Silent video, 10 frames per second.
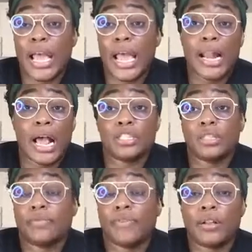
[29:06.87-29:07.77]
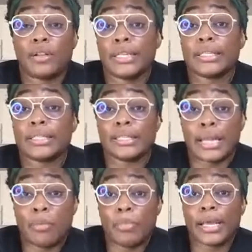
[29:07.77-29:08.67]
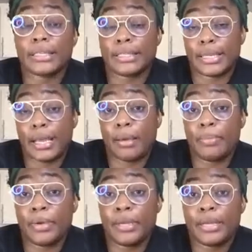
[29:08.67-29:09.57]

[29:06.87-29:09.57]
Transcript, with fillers: And I just followed it step by step